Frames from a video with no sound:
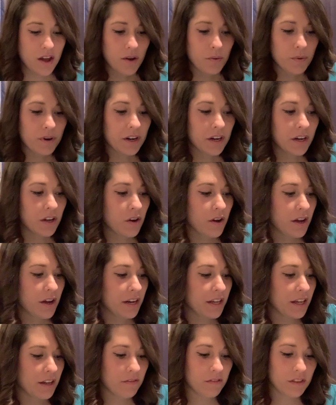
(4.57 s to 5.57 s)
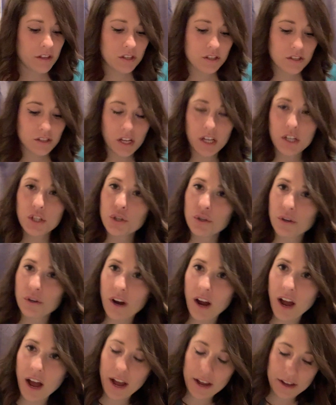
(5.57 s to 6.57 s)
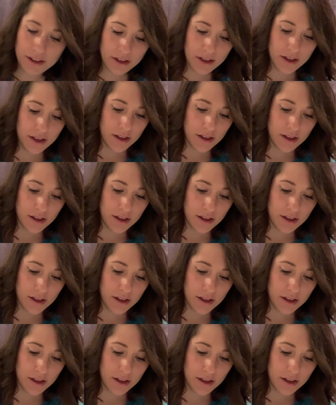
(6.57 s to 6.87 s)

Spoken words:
We're gonna go ahead and give this a try.